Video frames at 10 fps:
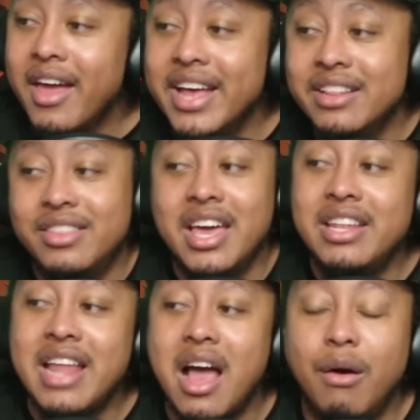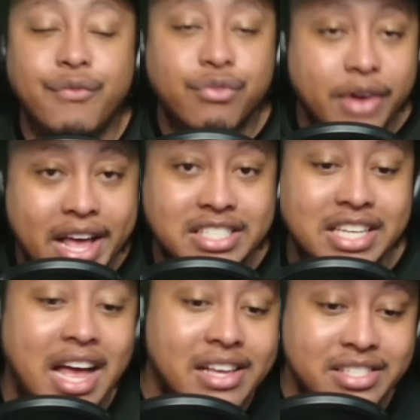And then now
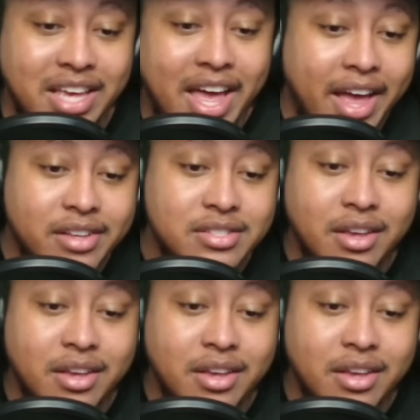franchise tags.